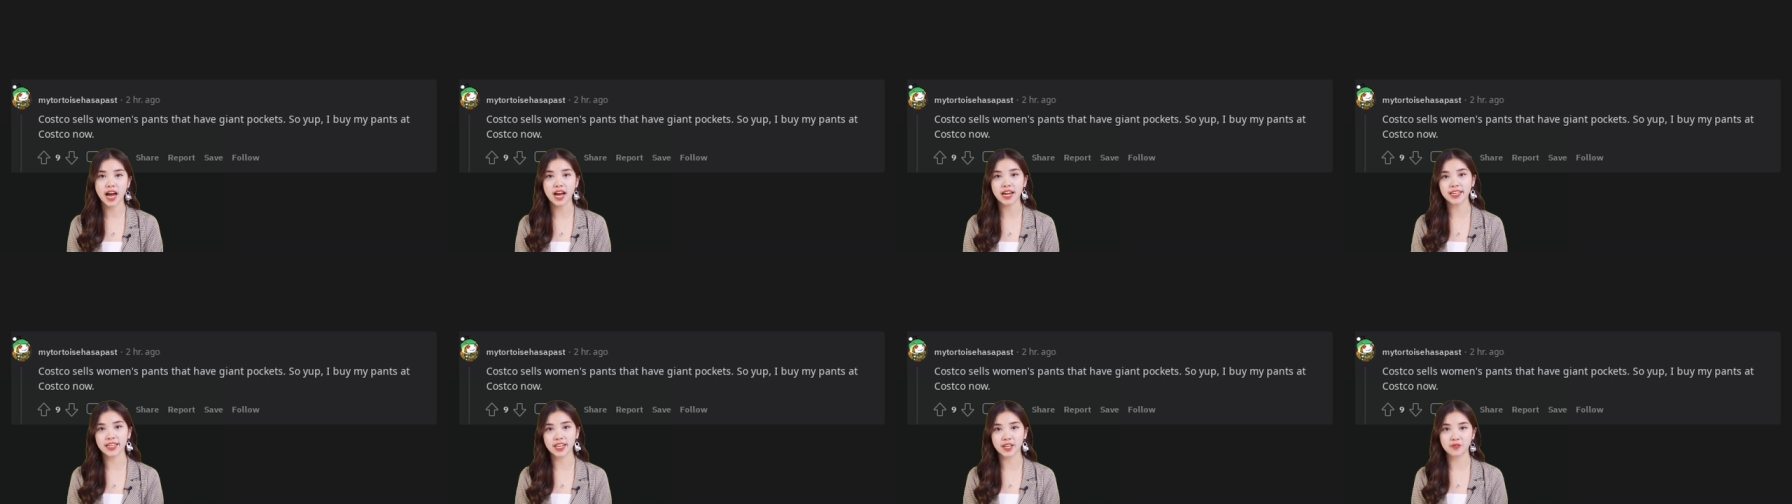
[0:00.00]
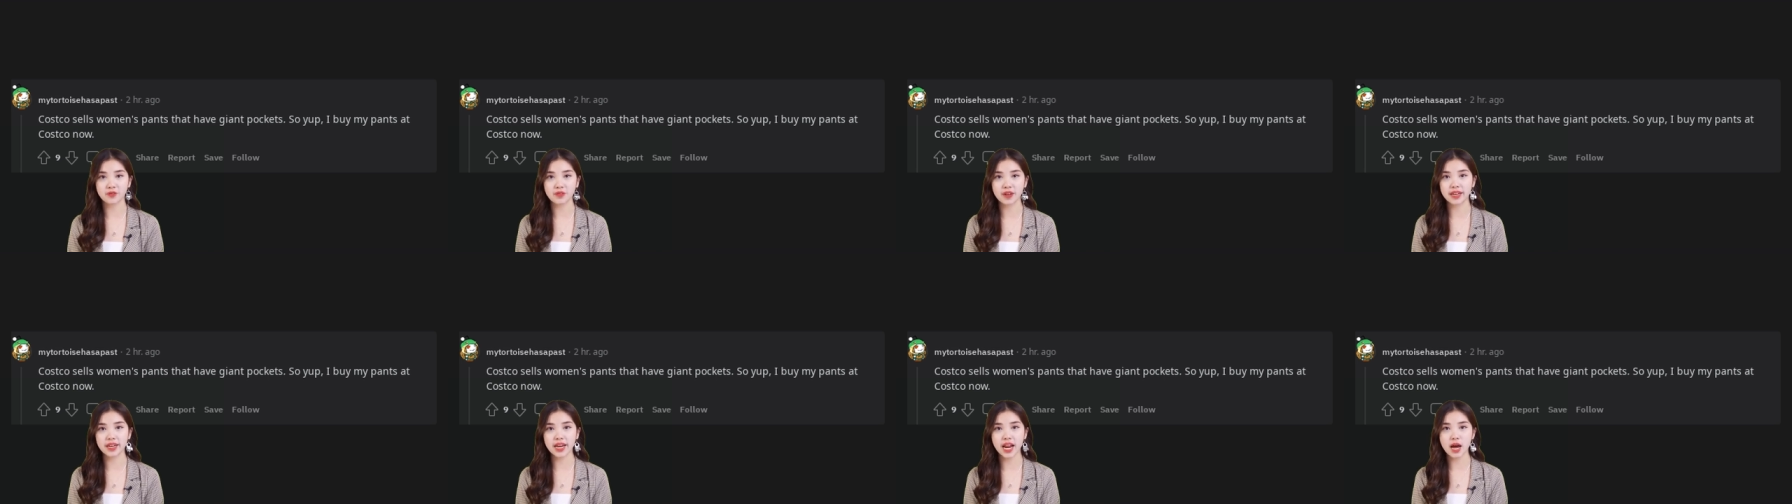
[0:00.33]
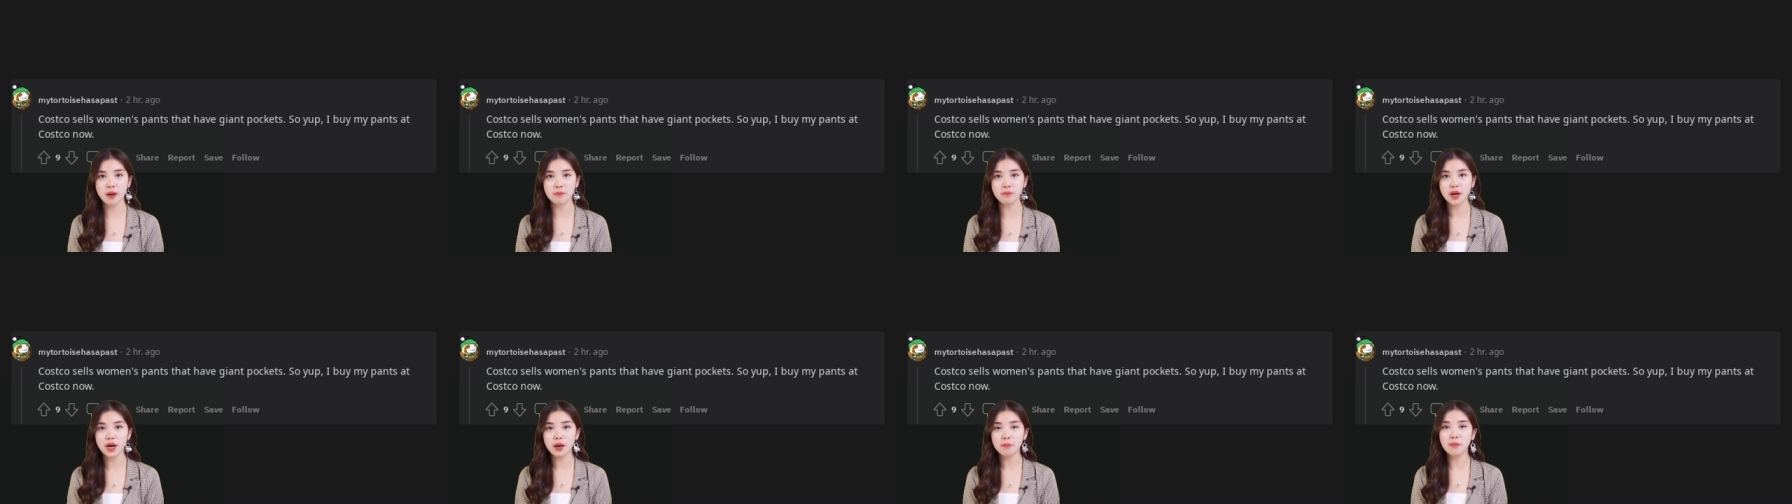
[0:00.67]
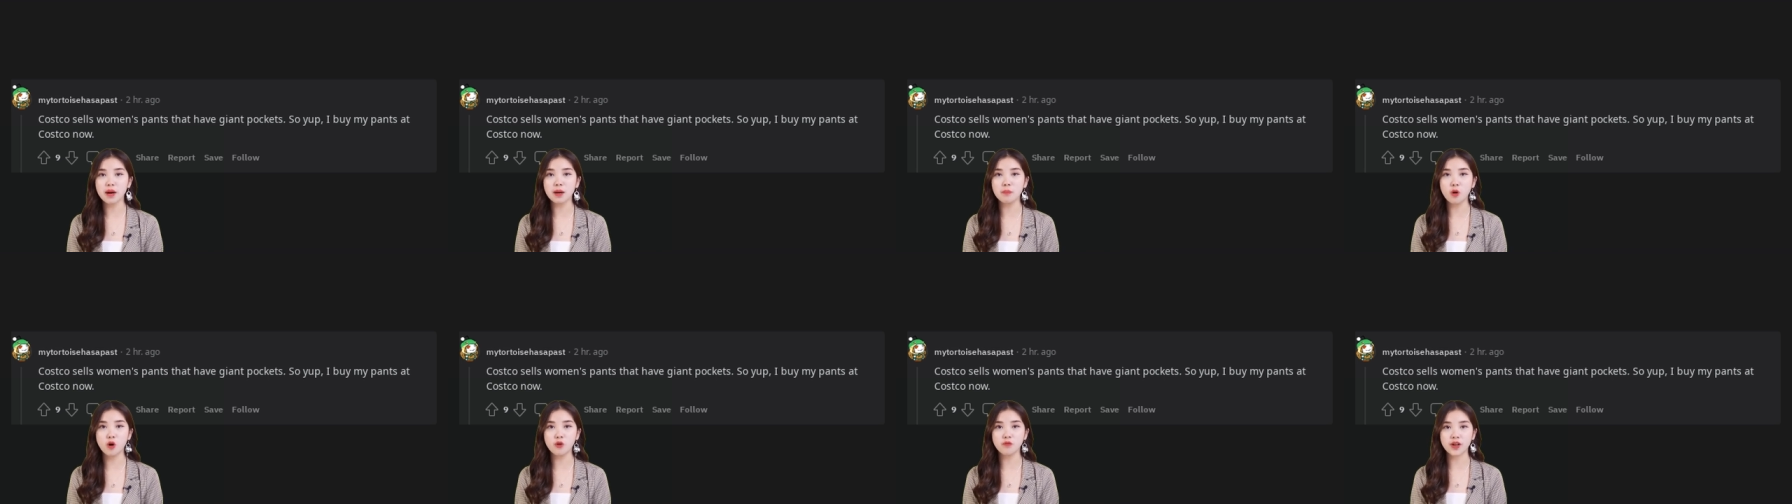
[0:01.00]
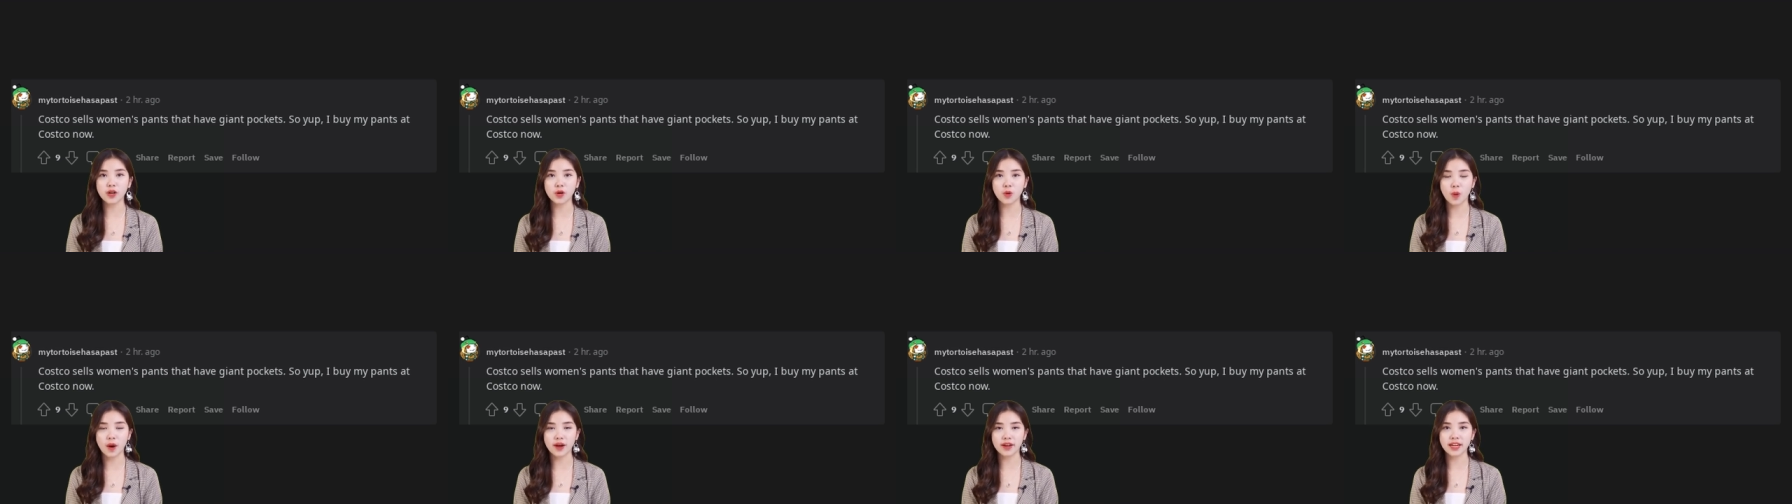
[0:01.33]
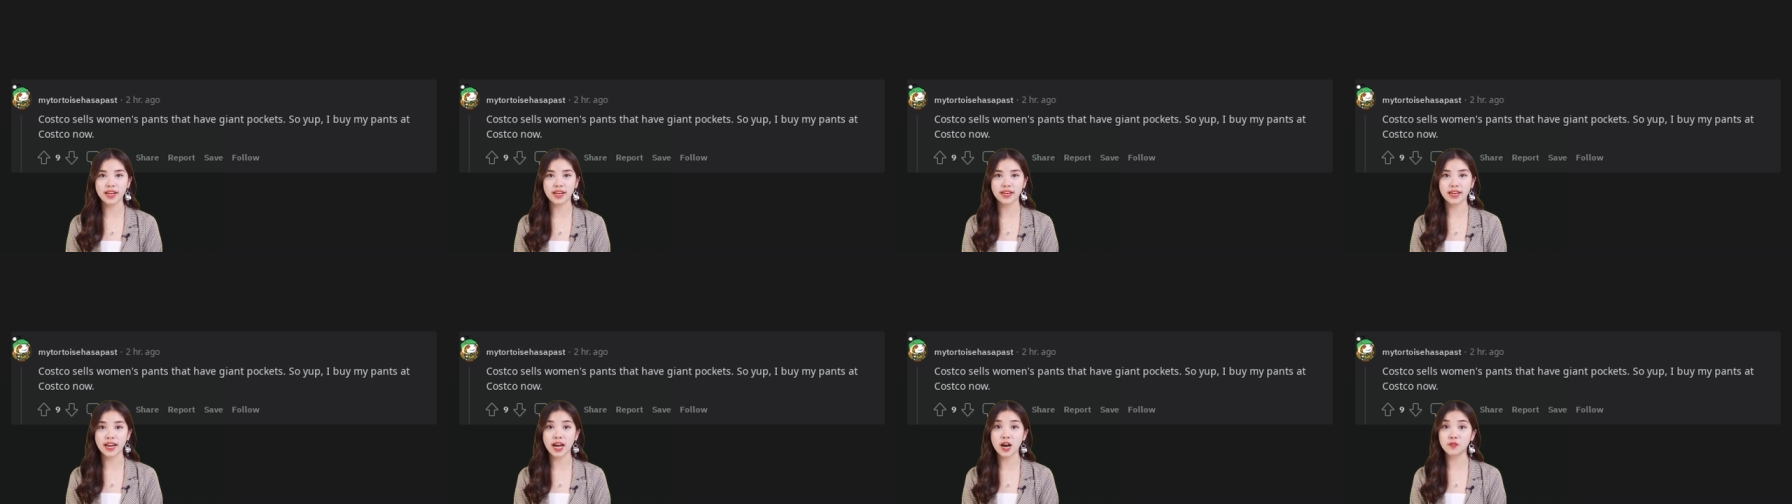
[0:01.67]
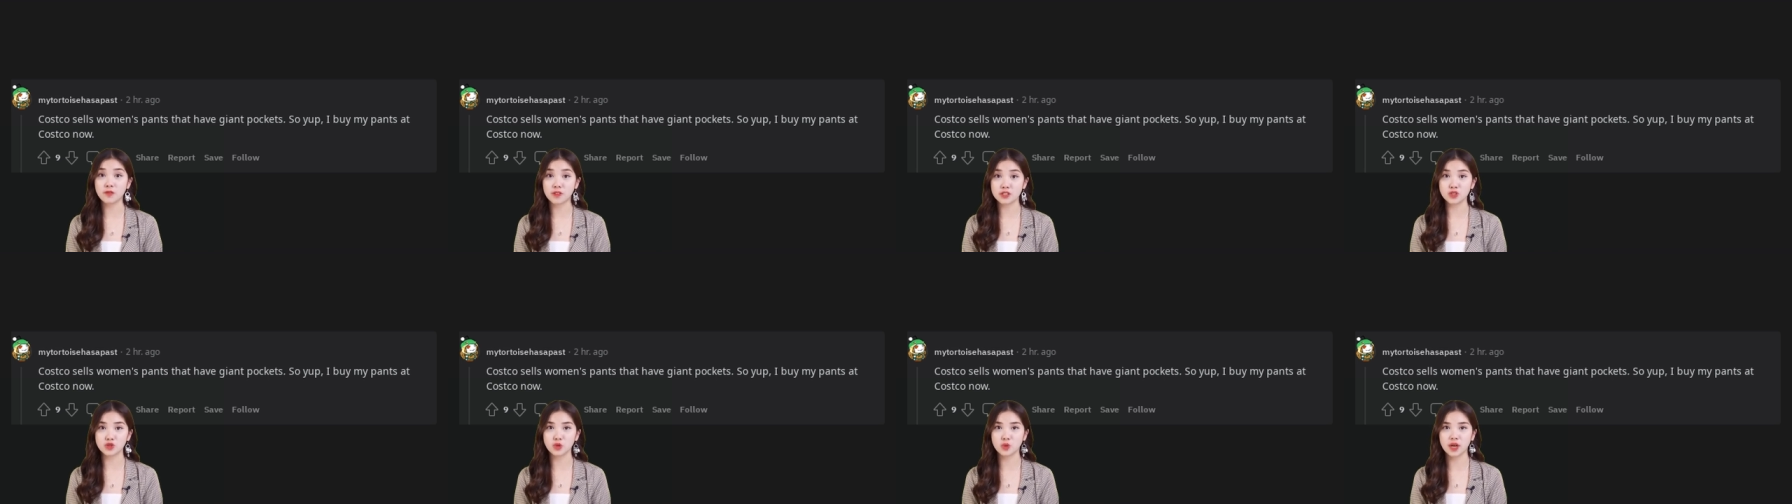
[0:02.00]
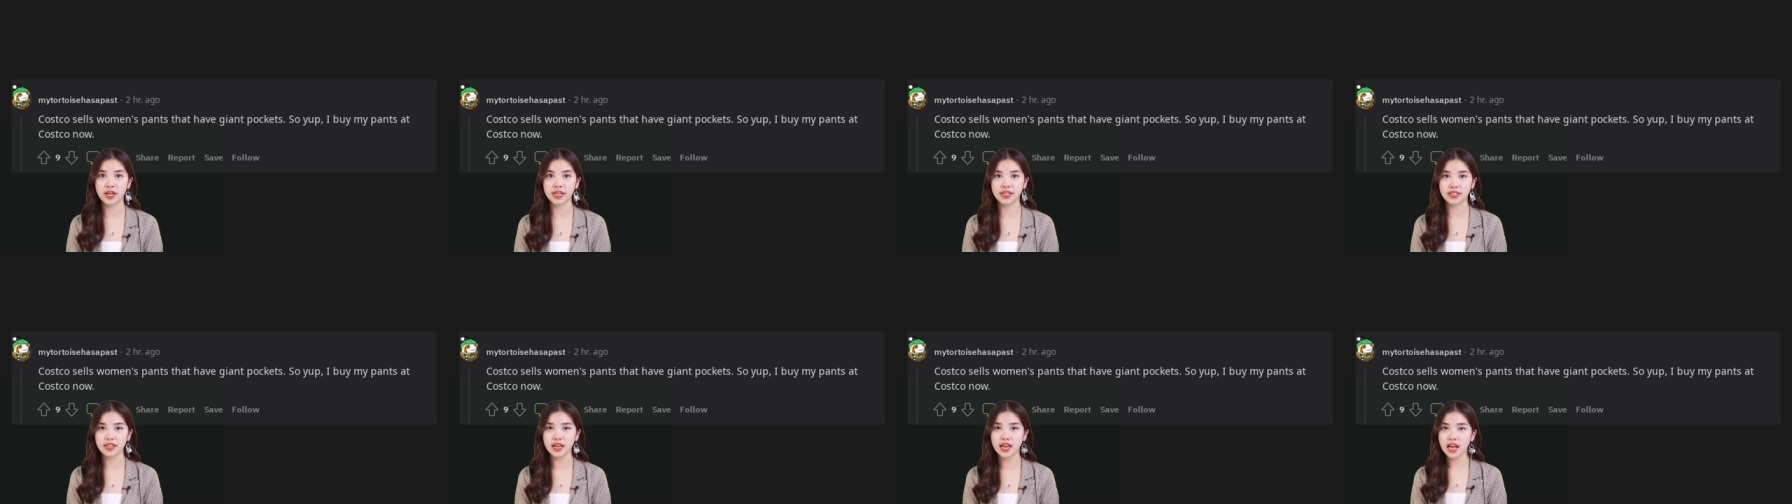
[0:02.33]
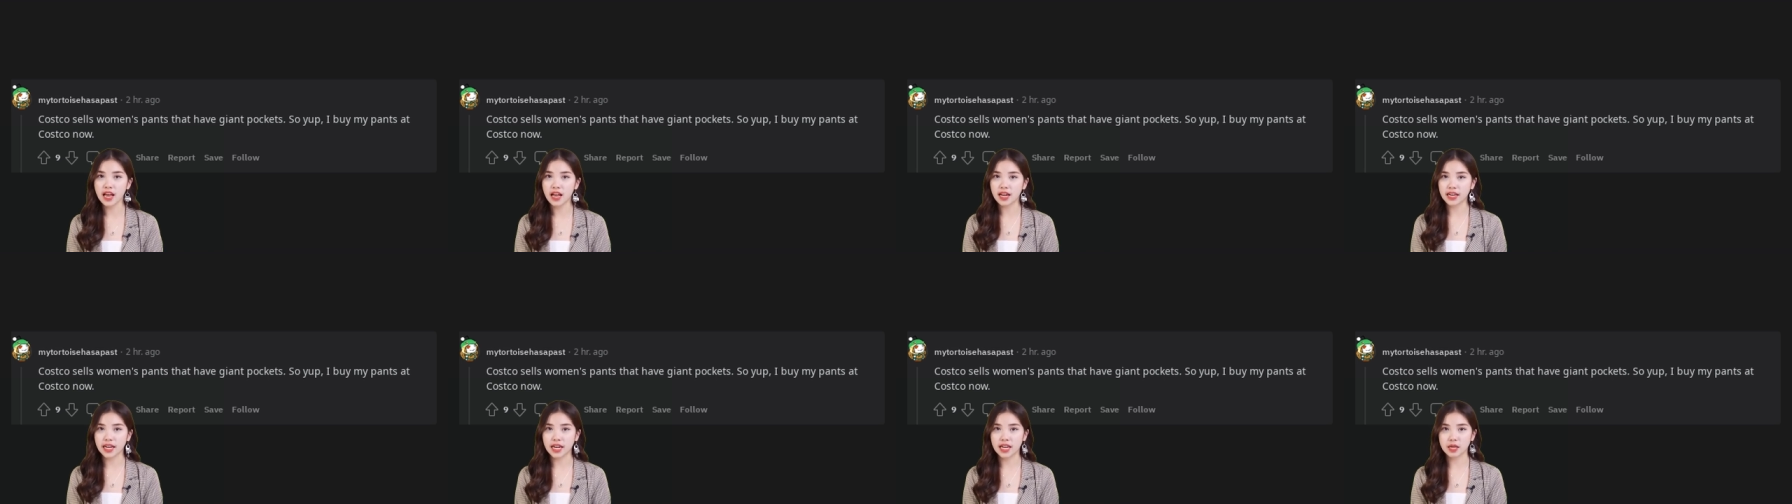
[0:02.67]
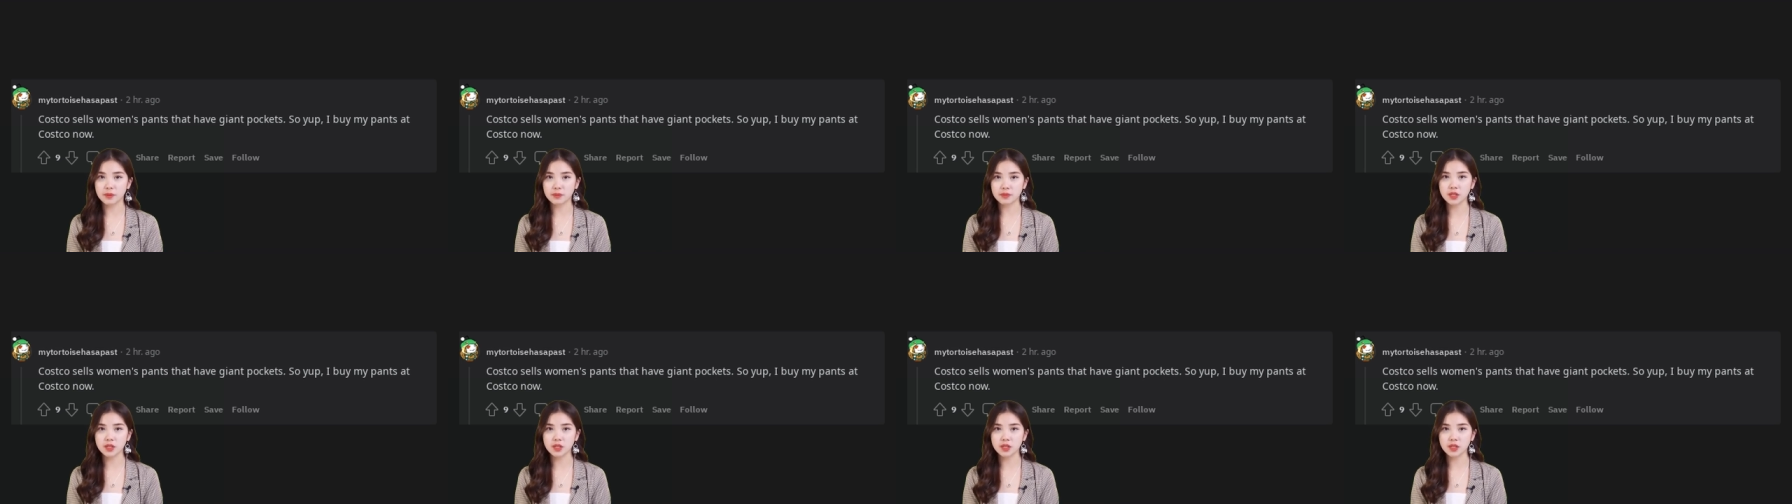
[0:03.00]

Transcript: So yup, I buy my pants at Costco now.